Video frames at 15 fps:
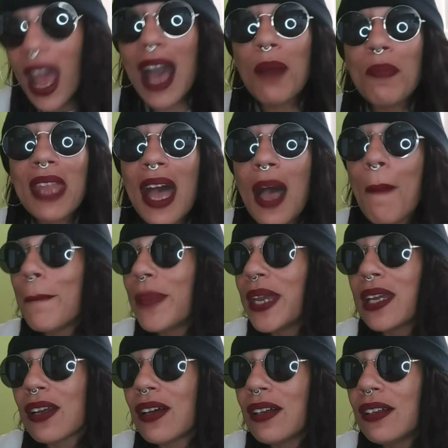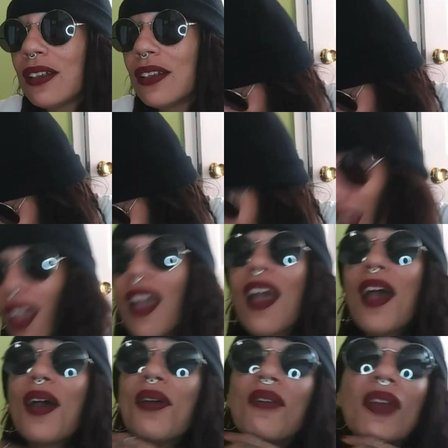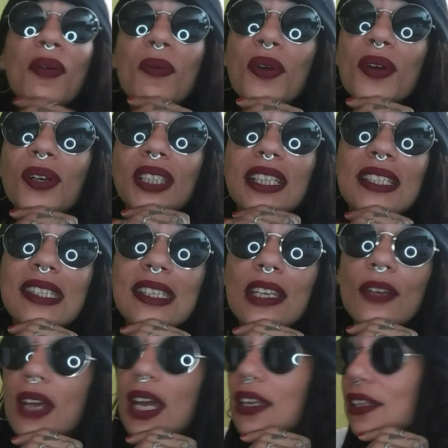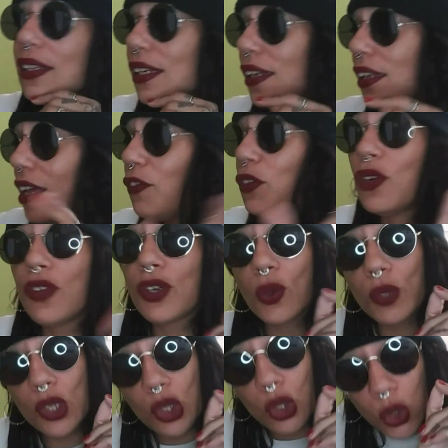I'm not bitter. All right, world, that's it. I've got nothing left. You already know what to